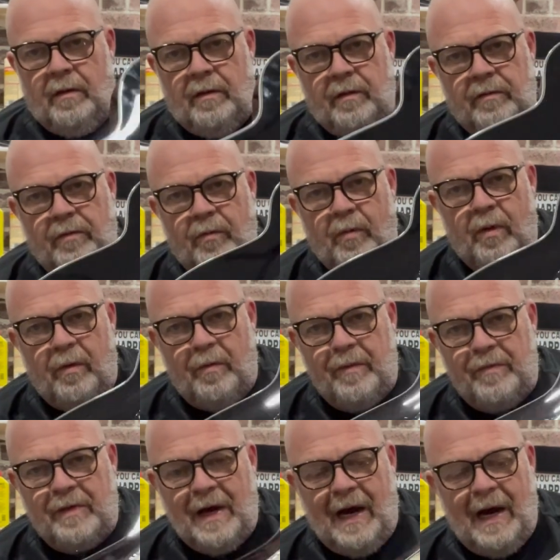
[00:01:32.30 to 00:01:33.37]
So what
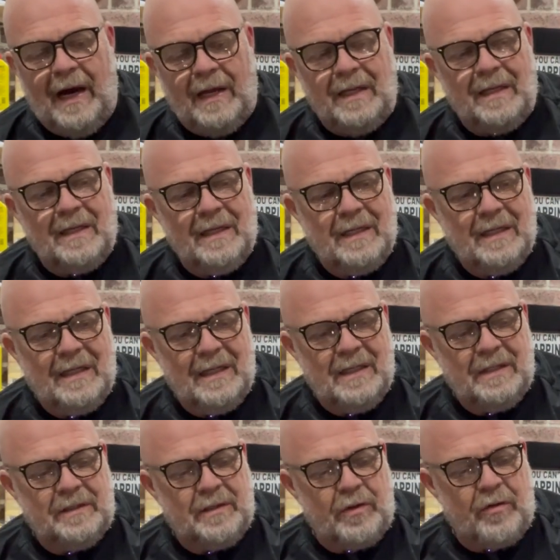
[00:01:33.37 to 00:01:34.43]
we've got
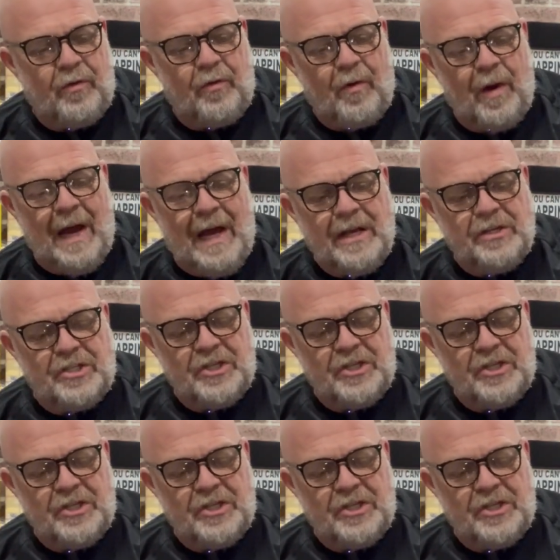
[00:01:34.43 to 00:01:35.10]
is a Gretsch.